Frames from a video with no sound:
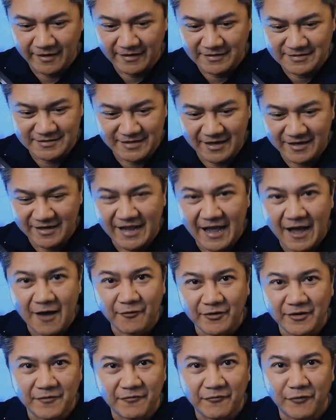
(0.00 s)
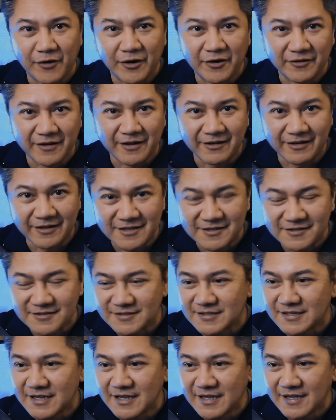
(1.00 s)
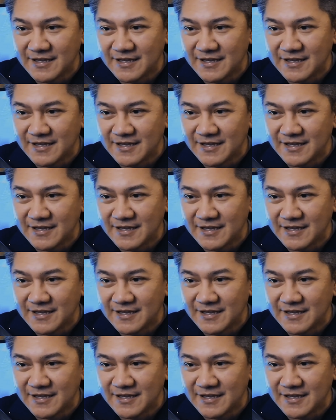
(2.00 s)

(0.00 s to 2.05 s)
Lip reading: extending out in front of the lens.